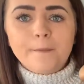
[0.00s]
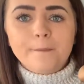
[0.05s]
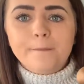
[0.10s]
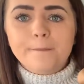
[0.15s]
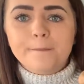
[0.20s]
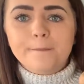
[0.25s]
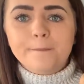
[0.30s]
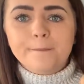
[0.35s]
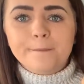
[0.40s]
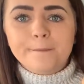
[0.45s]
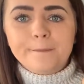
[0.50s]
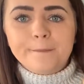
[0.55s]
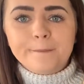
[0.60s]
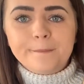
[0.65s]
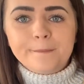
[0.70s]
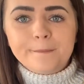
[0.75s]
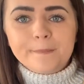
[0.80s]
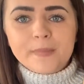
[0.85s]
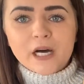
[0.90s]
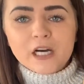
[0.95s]

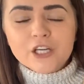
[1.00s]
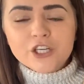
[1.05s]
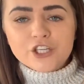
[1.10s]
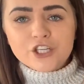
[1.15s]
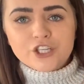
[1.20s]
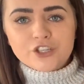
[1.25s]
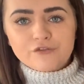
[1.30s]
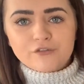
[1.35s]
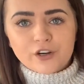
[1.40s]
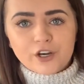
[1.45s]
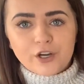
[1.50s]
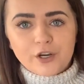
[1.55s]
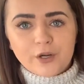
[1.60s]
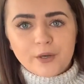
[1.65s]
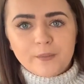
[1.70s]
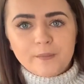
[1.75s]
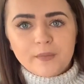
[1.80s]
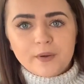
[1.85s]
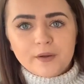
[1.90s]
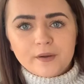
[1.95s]

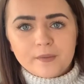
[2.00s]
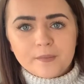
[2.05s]
Mushroom.